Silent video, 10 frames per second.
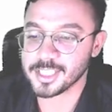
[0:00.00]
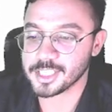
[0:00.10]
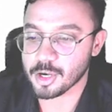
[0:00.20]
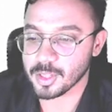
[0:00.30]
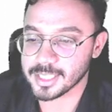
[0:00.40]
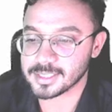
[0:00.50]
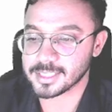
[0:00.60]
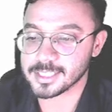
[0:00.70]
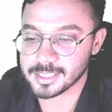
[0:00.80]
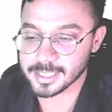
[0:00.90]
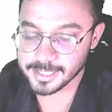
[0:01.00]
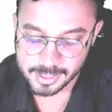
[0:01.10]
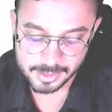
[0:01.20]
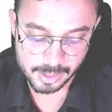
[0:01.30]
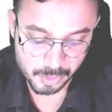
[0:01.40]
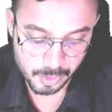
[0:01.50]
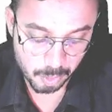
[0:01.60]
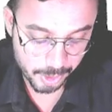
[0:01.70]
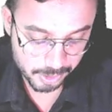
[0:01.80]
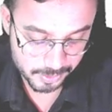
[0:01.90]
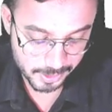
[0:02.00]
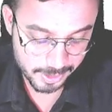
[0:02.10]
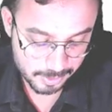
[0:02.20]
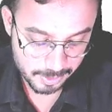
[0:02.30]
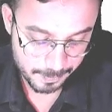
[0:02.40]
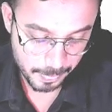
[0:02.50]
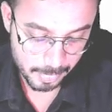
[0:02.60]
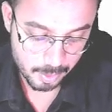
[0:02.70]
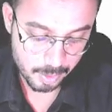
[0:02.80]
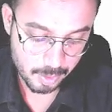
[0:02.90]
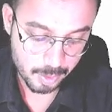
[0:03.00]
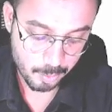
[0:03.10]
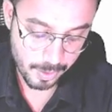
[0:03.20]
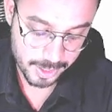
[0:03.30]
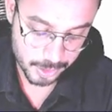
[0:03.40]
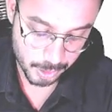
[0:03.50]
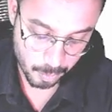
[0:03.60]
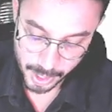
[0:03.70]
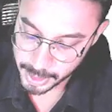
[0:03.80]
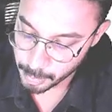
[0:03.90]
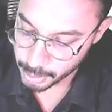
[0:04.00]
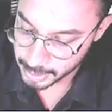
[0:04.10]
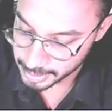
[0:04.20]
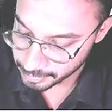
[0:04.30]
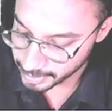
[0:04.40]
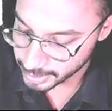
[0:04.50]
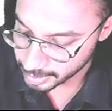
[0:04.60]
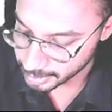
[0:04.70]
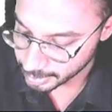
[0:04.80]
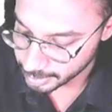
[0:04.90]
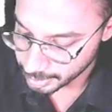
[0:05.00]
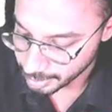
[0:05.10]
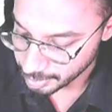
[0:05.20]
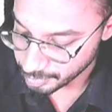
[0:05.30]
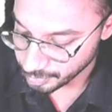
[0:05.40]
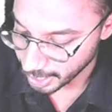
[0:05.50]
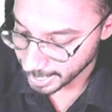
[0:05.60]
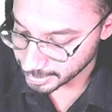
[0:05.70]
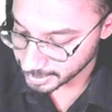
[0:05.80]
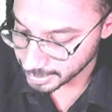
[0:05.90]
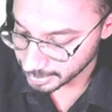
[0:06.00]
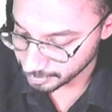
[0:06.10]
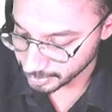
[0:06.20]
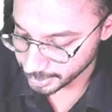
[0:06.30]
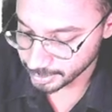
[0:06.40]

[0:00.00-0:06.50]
These are all the skin changes that you are going to see in kwashiorkor. What about liver? Fatty liver.